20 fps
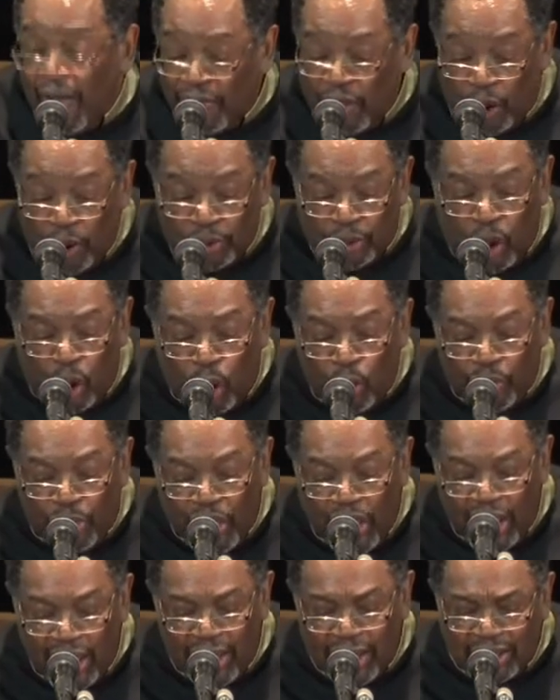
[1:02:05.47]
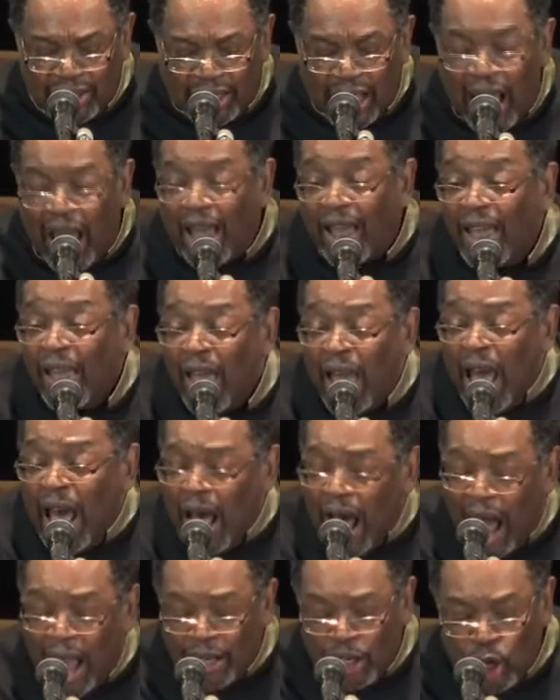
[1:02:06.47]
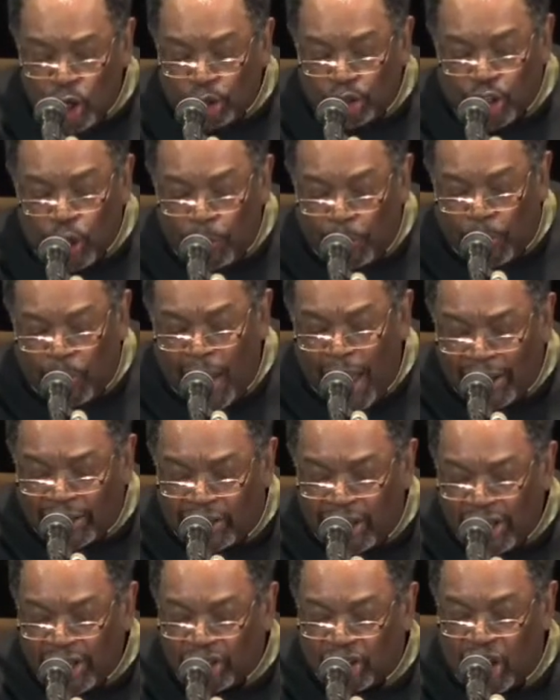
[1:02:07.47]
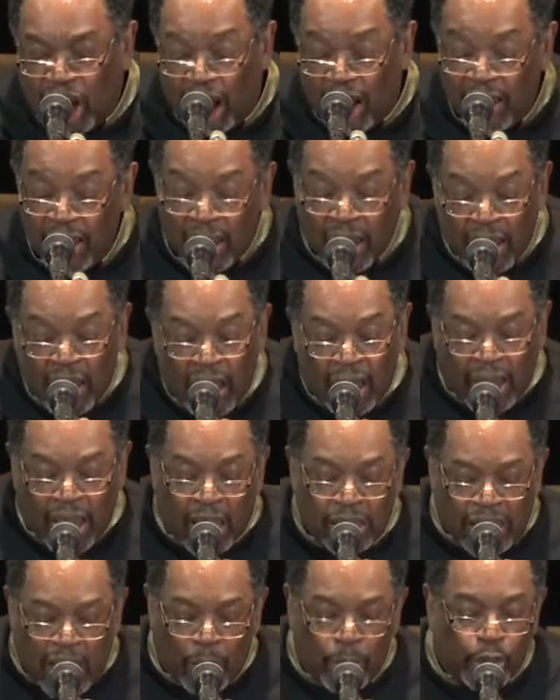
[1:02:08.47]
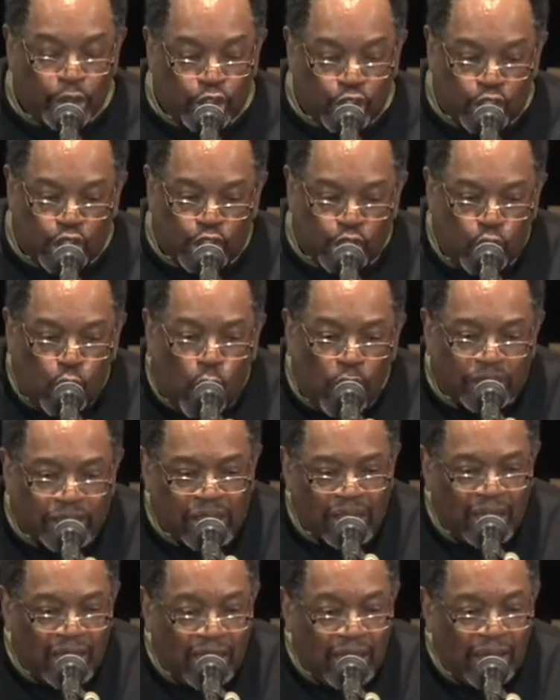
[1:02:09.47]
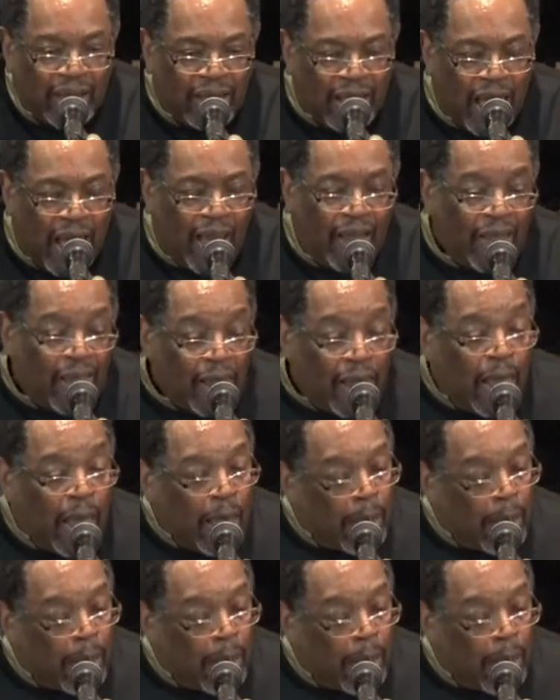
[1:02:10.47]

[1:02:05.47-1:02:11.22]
Those old things I used to practice uh, and they were shortening uh,